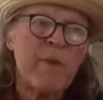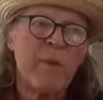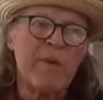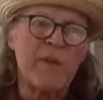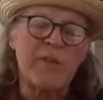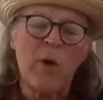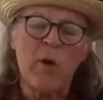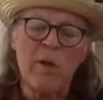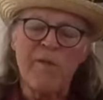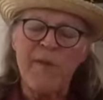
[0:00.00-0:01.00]
But the
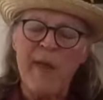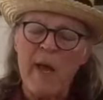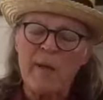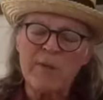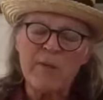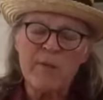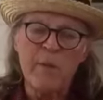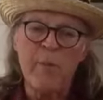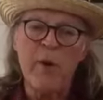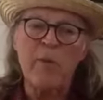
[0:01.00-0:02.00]
soul of things,
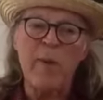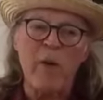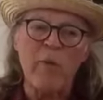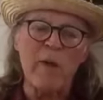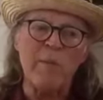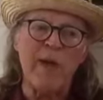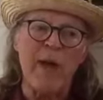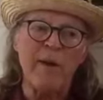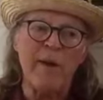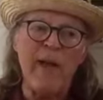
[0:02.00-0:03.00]
the book by William
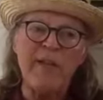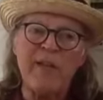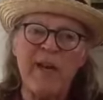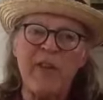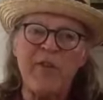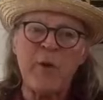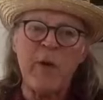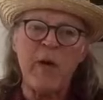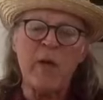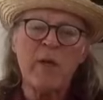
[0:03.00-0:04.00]
Denton,
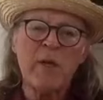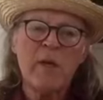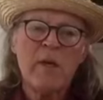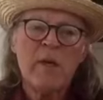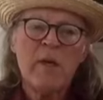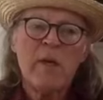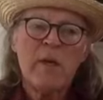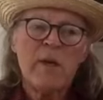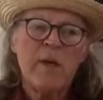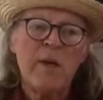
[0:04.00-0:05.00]
1883,
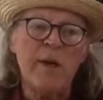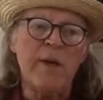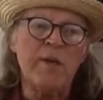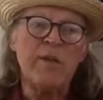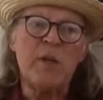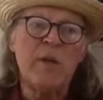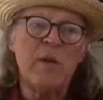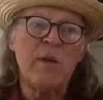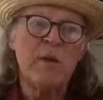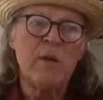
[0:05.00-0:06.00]
is
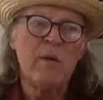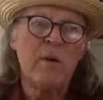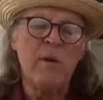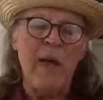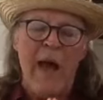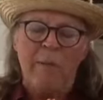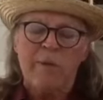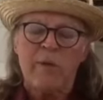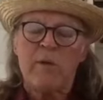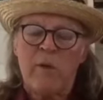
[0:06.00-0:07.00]

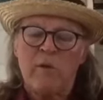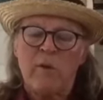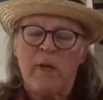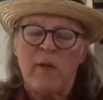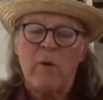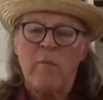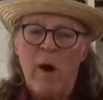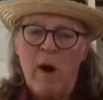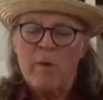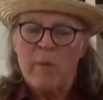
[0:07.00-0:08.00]
absolutely
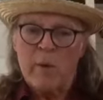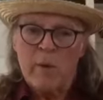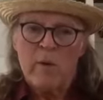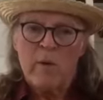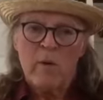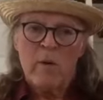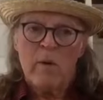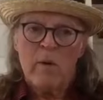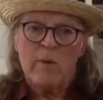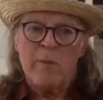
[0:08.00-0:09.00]
remarkable.
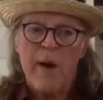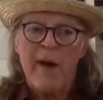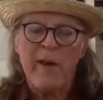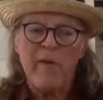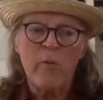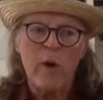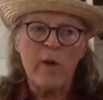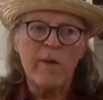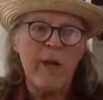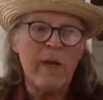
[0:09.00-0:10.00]
It's a body of
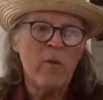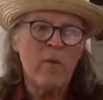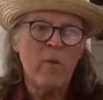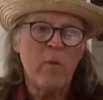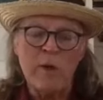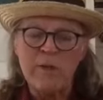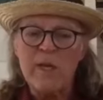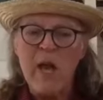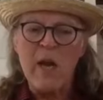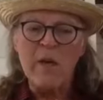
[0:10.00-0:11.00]
work that, once
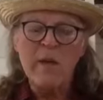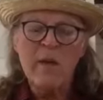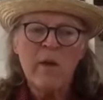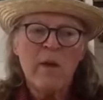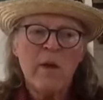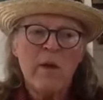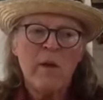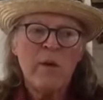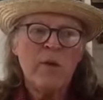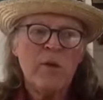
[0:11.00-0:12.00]
again,
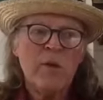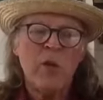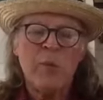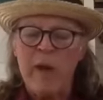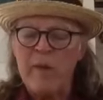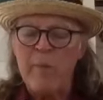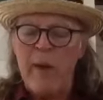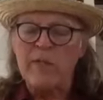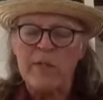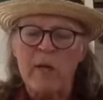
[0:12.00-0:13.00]
should be on the
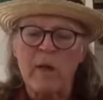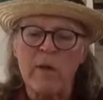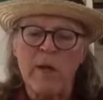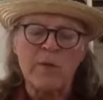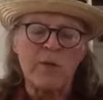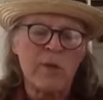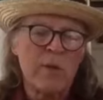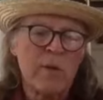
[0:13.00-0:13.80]
bestseller list,